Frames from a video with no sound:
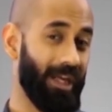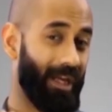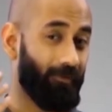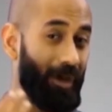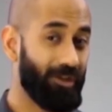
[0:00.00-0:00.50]

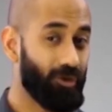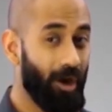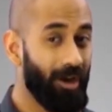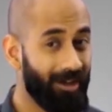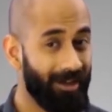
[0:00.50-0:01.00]
If you
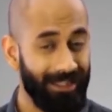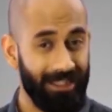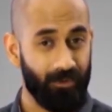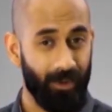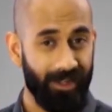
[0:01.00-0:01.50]
enjoy learning
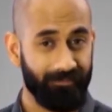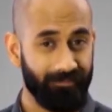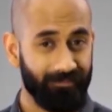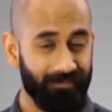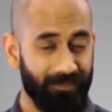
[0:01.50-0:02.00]
this way,
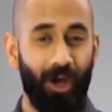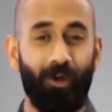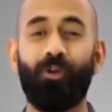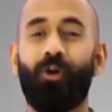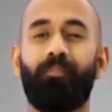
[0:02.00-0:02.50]

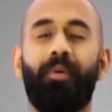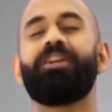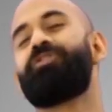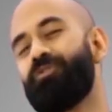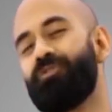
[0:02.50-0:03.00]
download
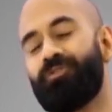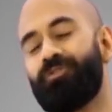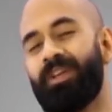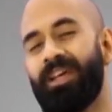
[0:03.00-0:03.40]
Byju's,